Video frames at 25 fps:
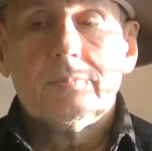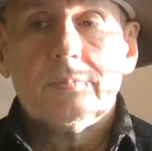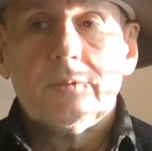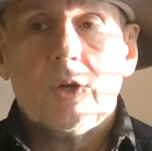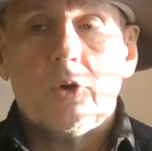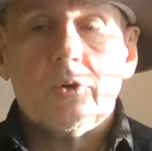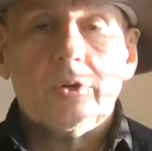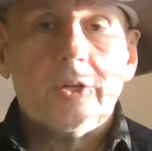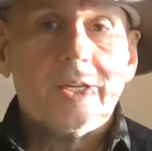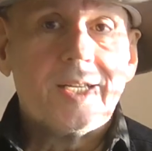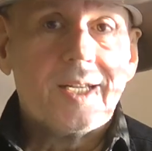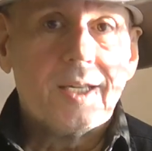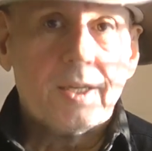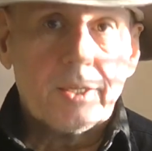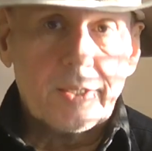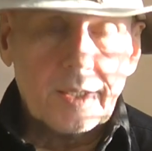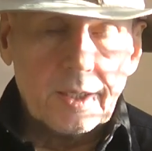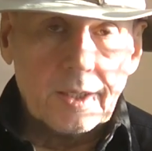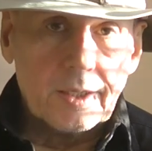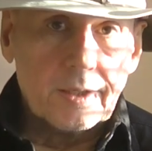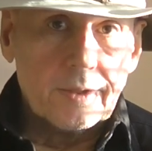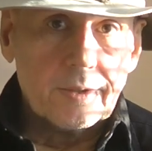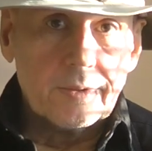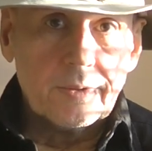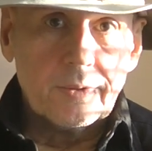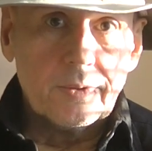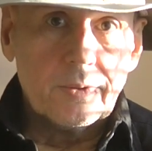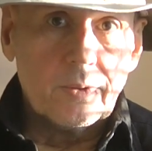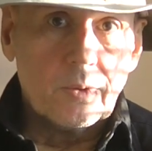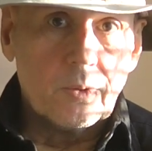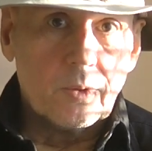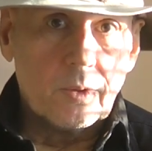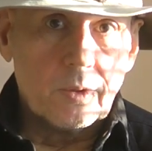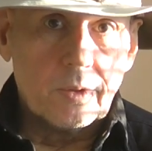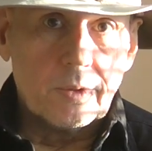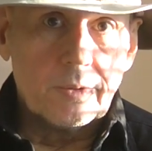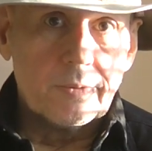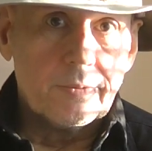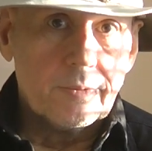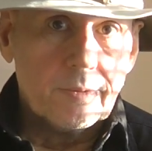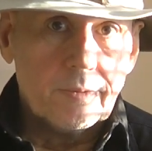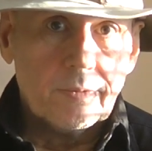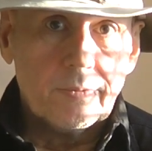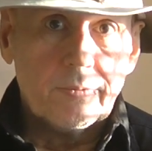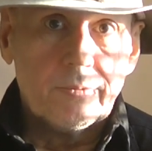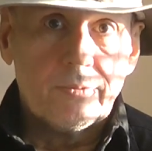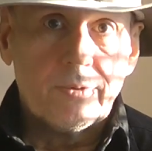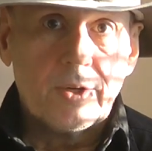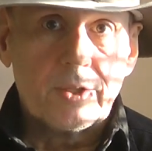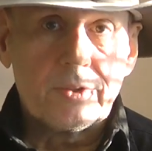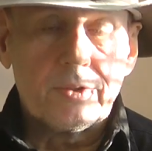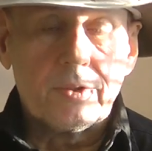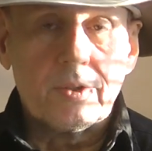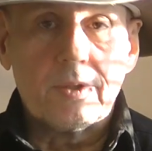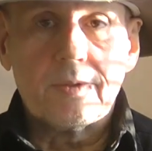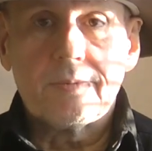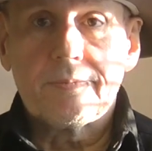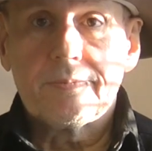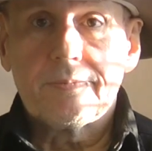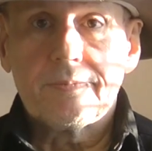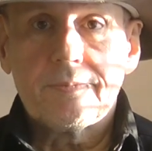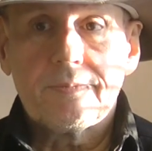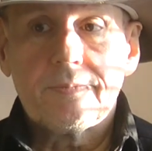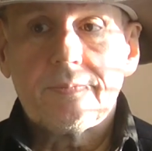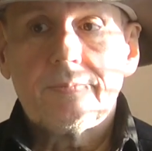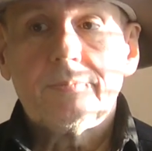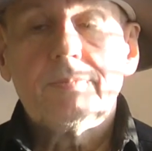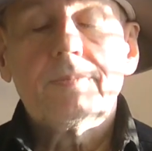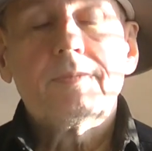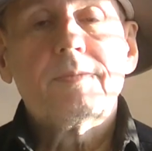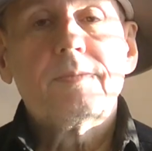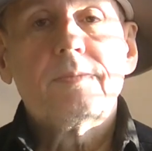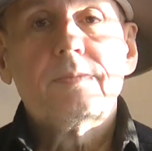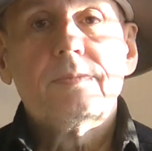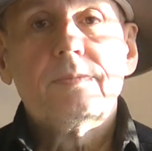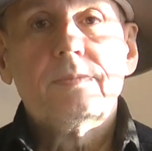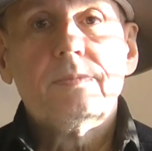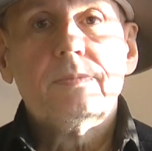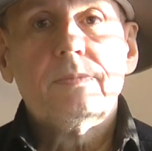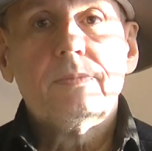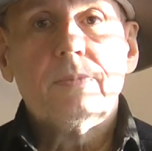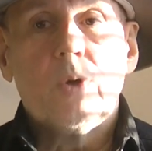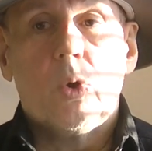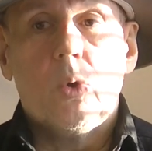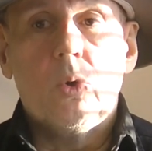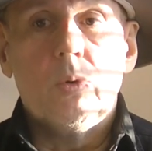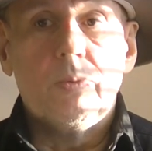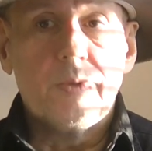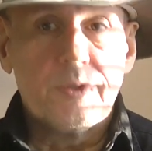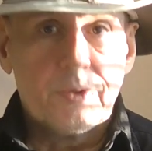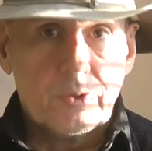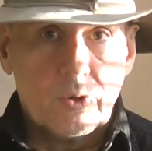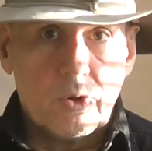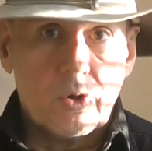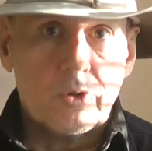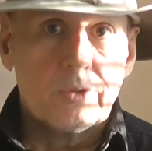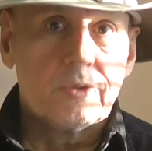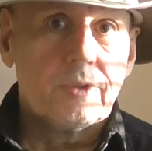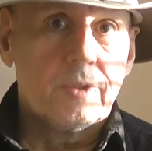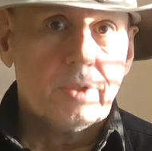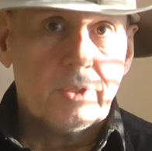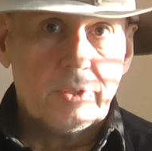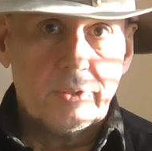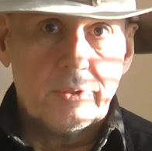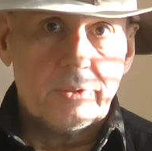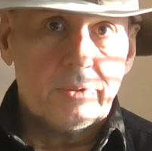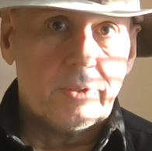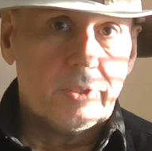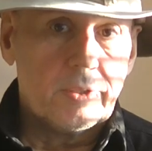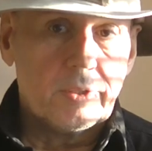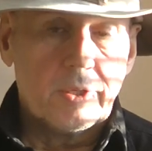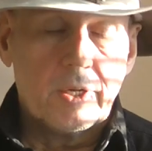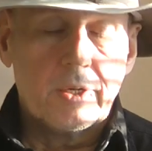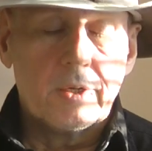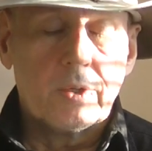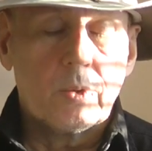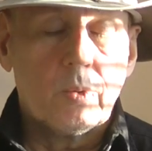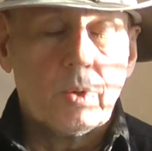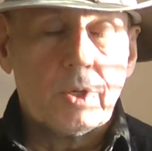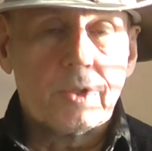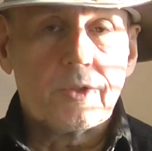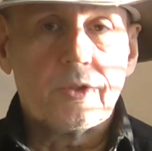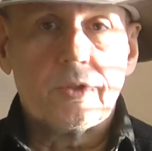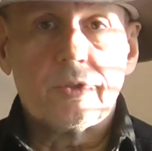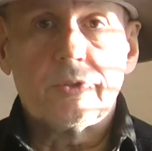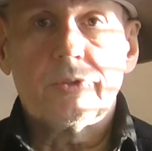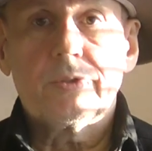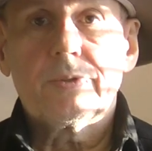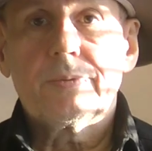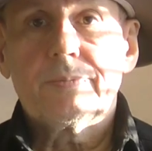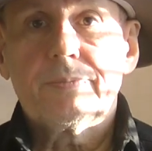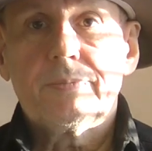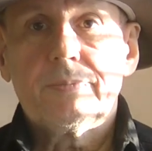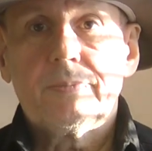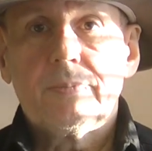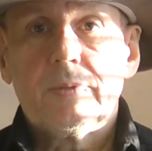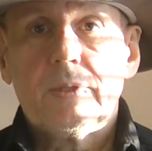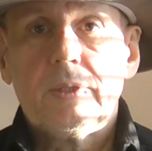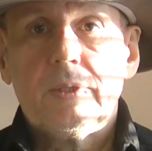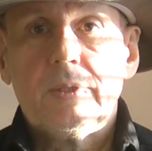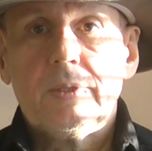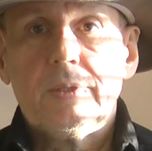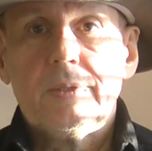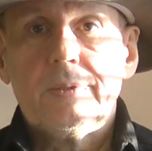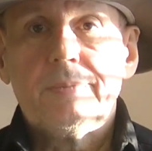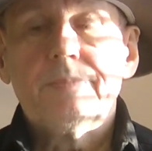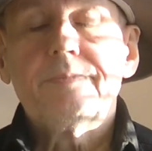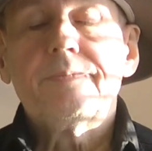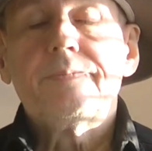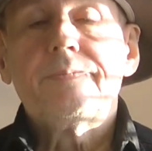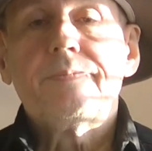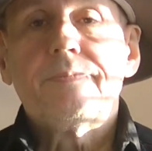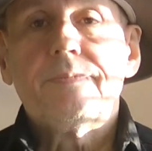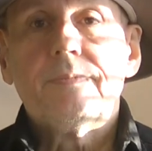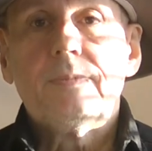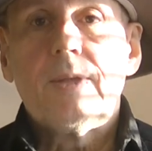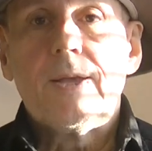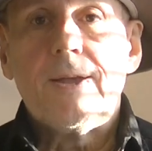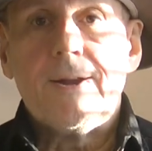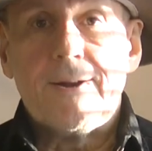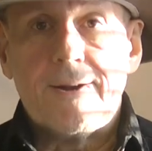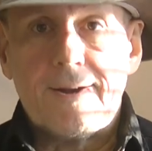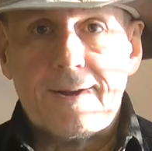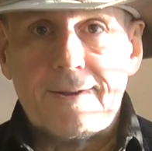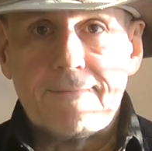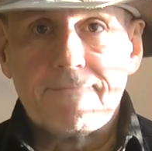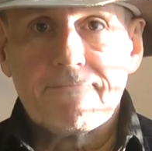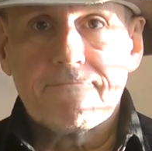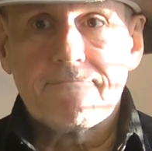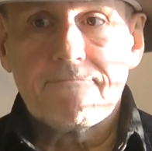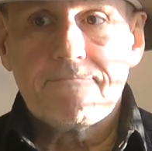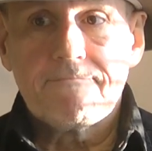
are they clear or fuzzy? Always ask these kind of questions, right?